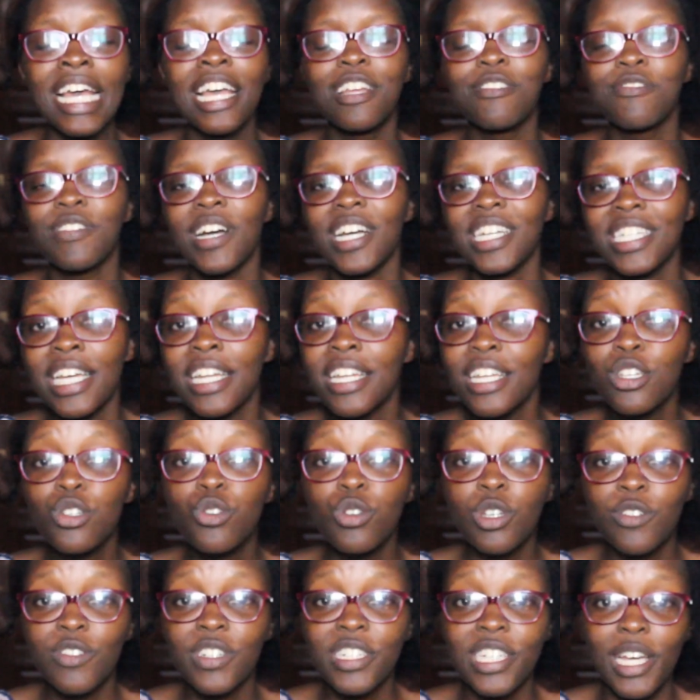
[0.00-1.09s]
In fact, I need to
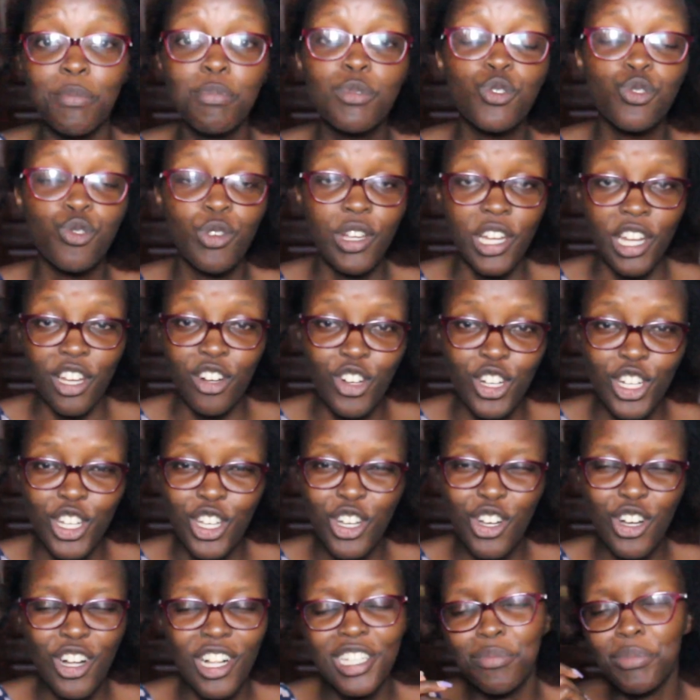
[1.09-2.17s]
give it up to Njerie
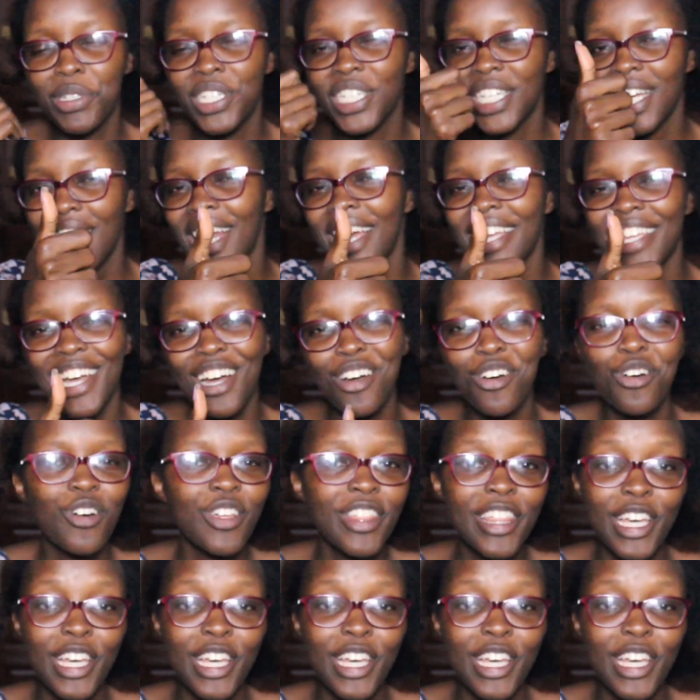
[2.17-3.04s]
Chronicles, Michelle Anyango.